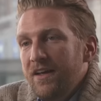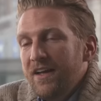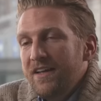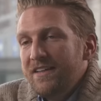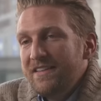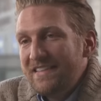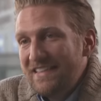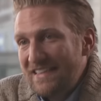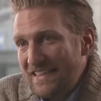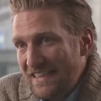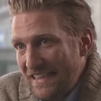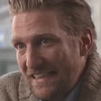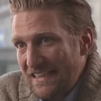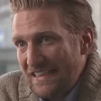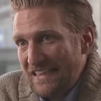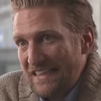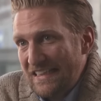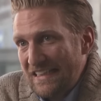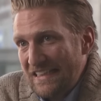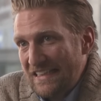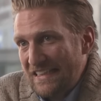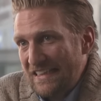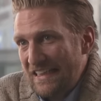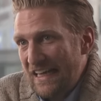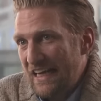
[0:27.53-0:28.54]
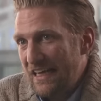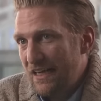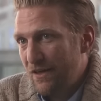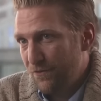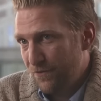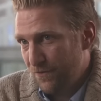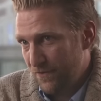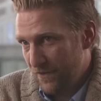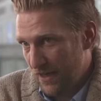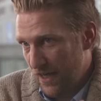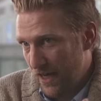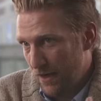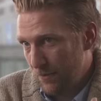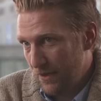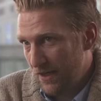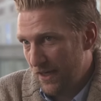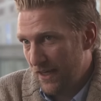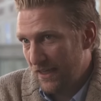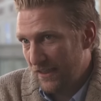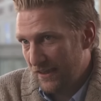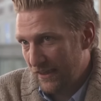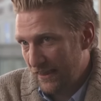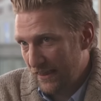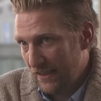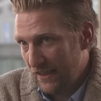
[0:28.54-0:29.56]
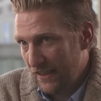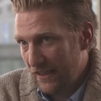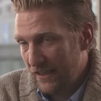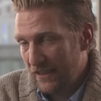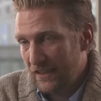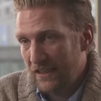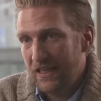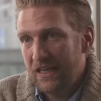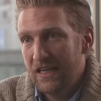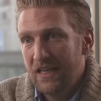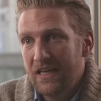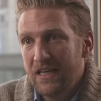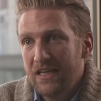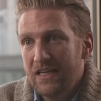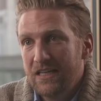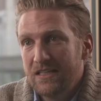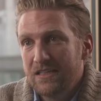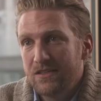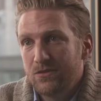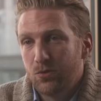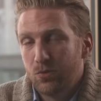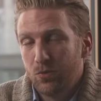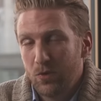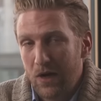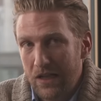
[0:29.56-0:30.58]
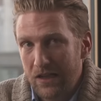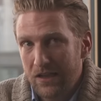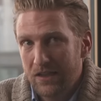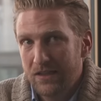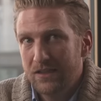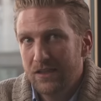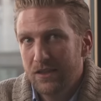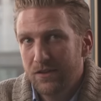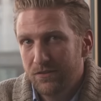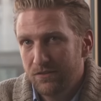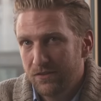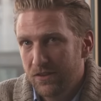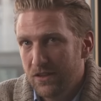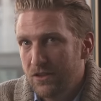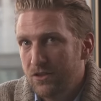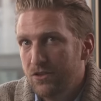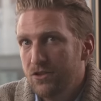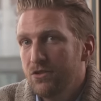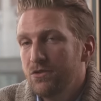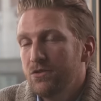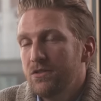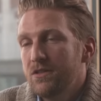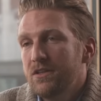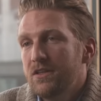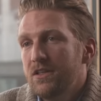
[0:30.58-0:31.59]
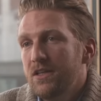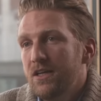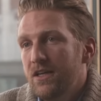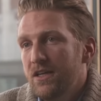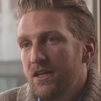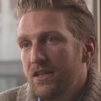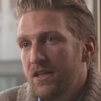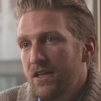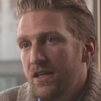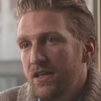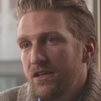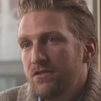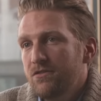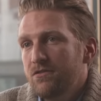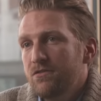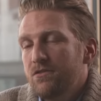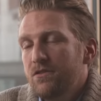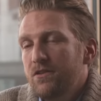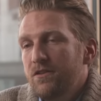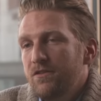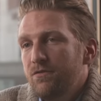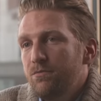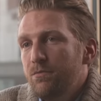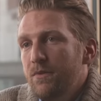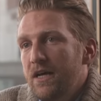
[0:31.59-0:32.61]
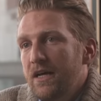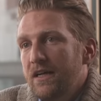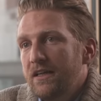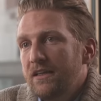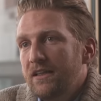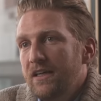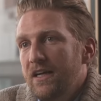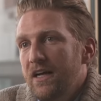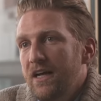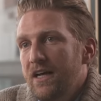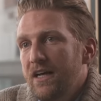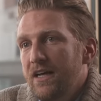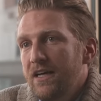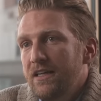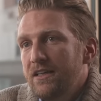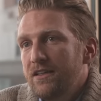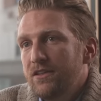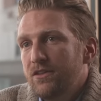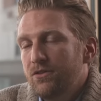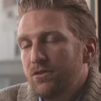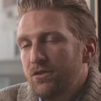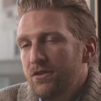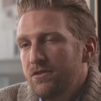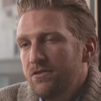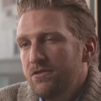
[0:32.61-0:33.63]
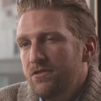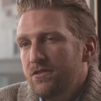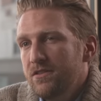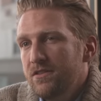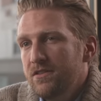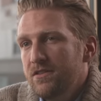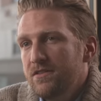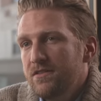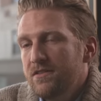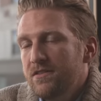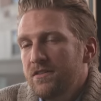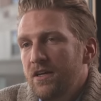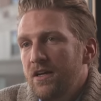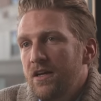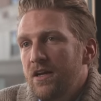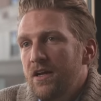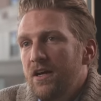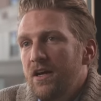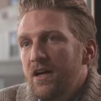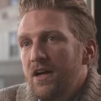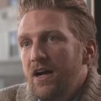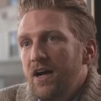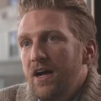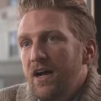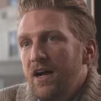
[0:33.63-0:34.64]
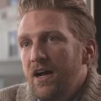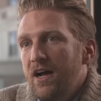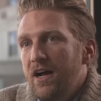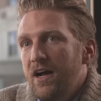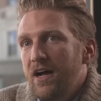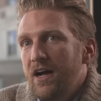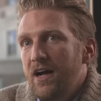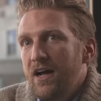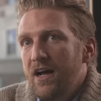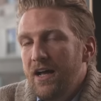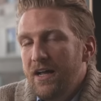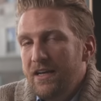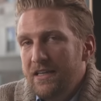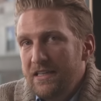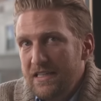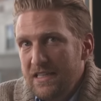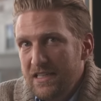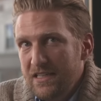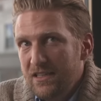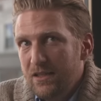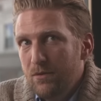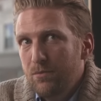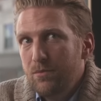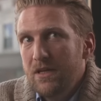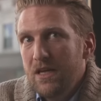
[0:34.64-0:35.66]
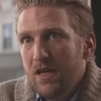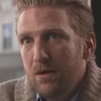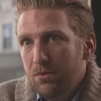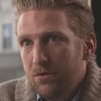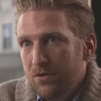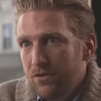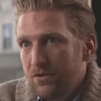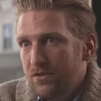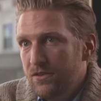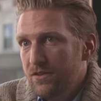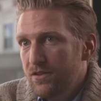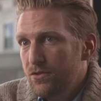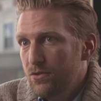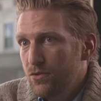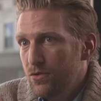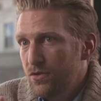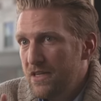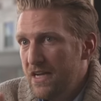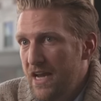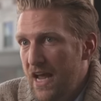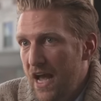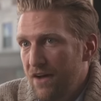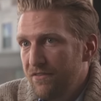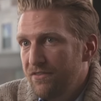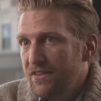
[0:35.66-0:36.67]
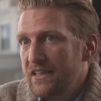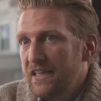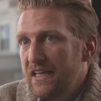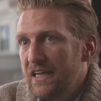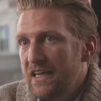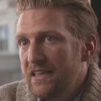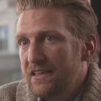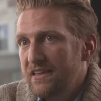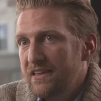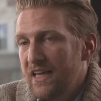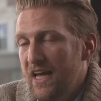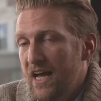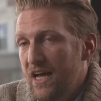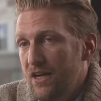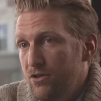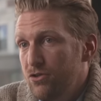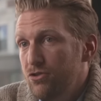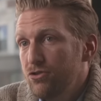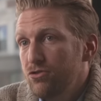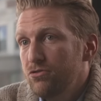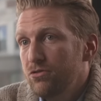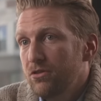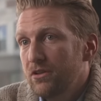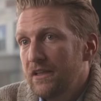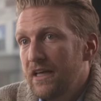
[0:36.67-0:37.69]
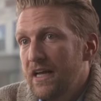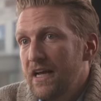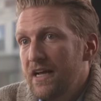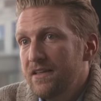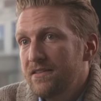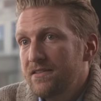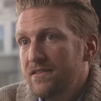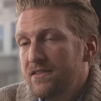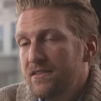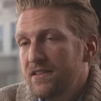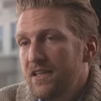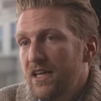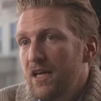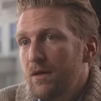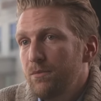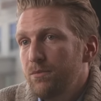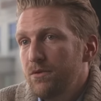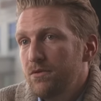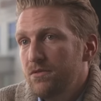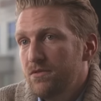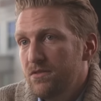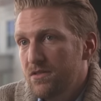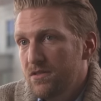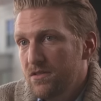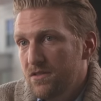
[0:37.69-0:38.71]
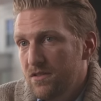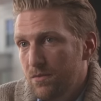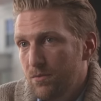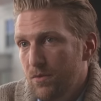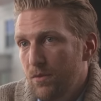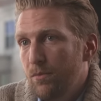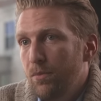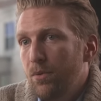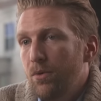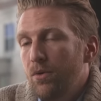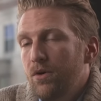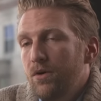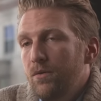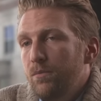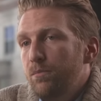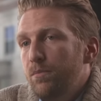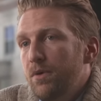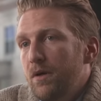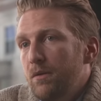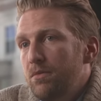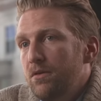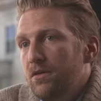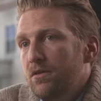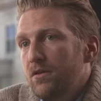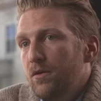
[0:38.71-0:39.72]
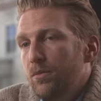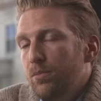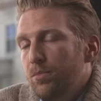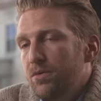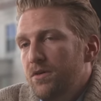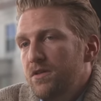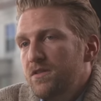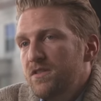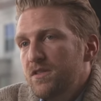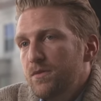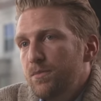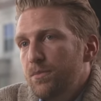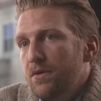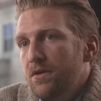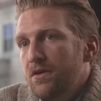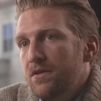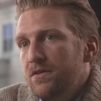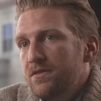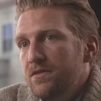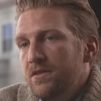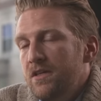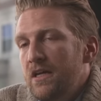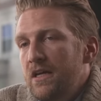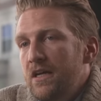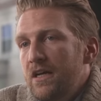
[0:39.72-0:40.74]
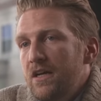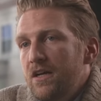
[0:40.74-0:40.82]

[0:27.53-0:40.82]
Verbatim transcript: And since this dating phenomenon thing is relatively new in the, in the history of mankind, Christians Uh, need to be able to navigate that new landscape using some important biblical principles.